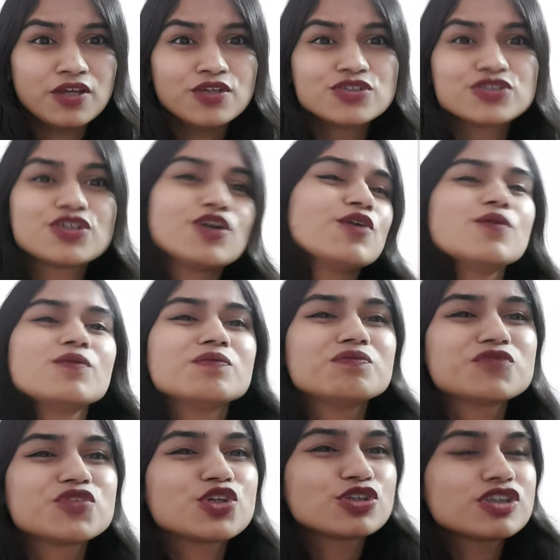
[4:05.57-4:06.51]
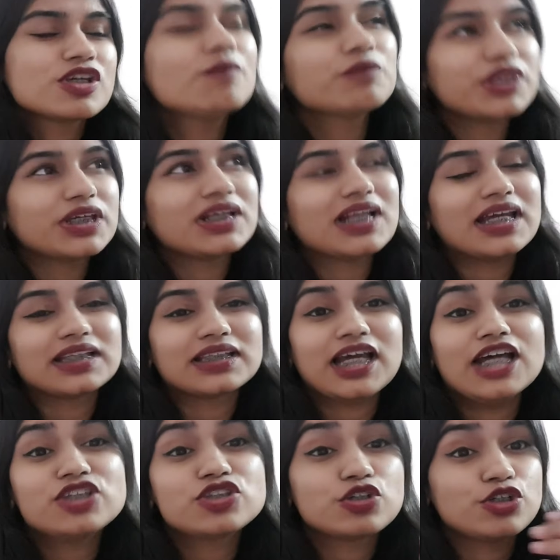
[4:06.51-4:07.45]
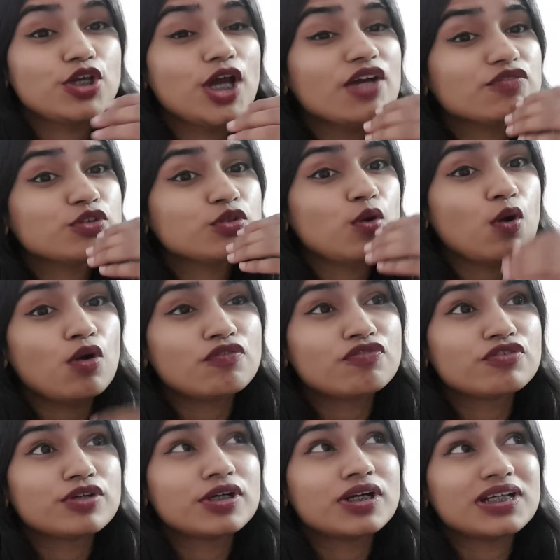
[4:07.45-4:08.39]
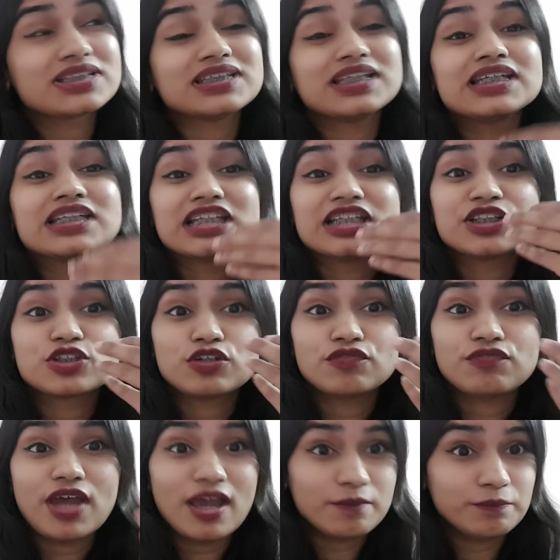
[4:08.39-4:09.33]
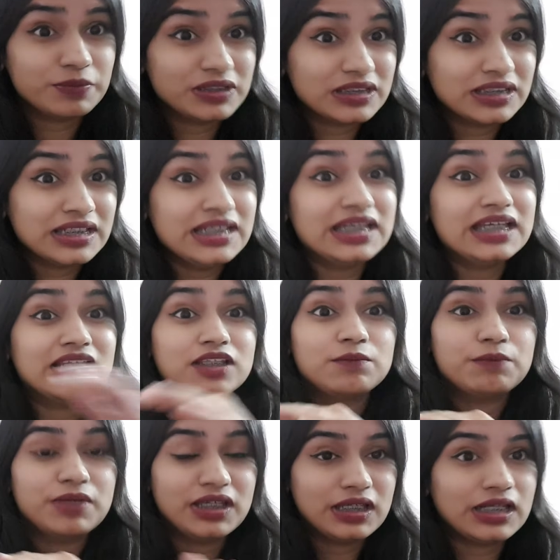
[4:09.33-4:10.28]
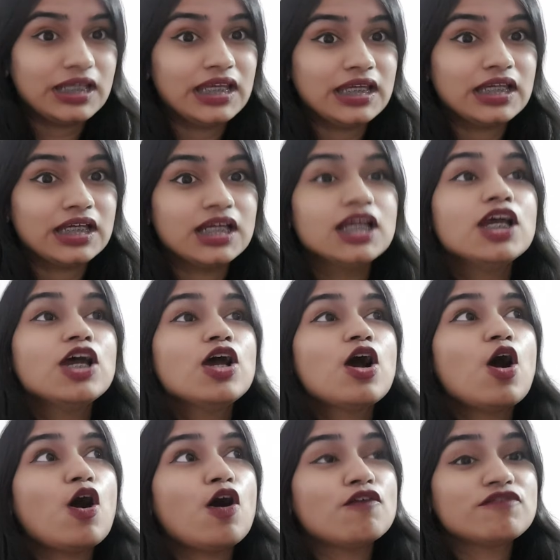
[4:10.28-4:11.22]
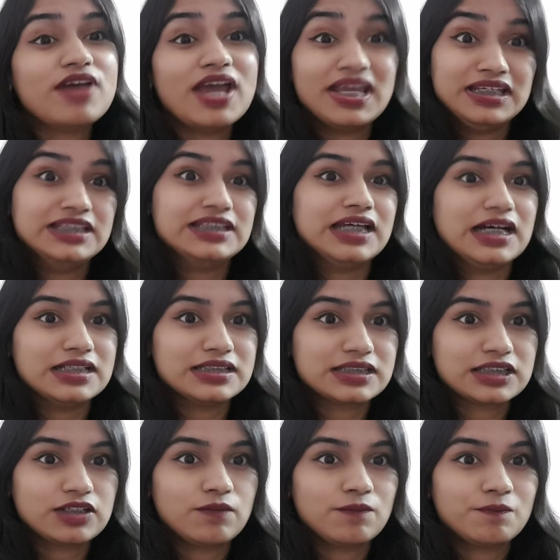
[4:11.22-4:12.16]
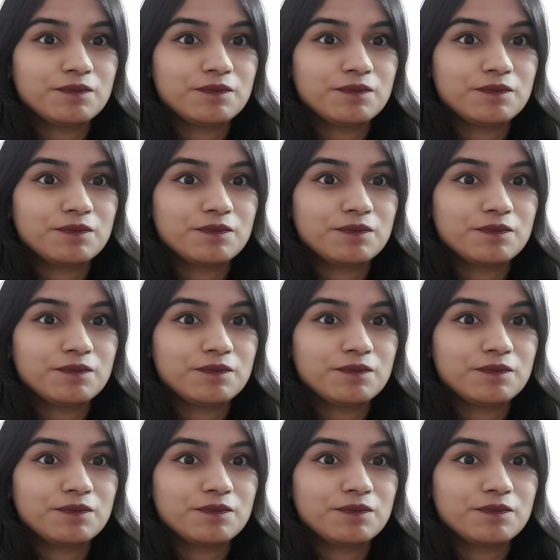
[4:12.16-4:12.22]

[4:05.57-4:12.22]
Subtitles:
So something like that. So you have to offer a sentence of empathy in the beginning of any task,